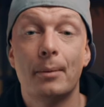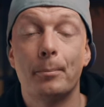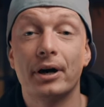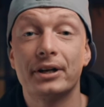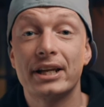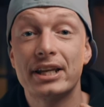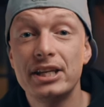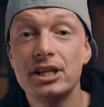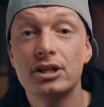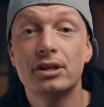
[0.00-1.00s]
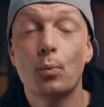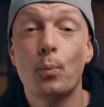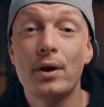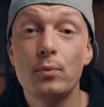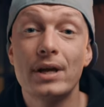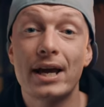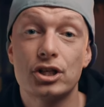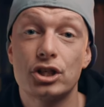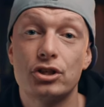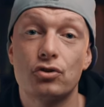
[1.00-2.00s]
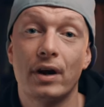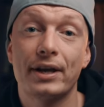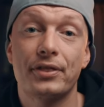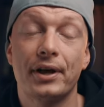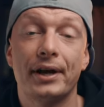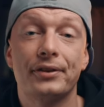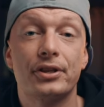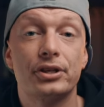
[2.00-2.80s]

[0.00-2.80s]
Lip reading: But here, when we actually tried that,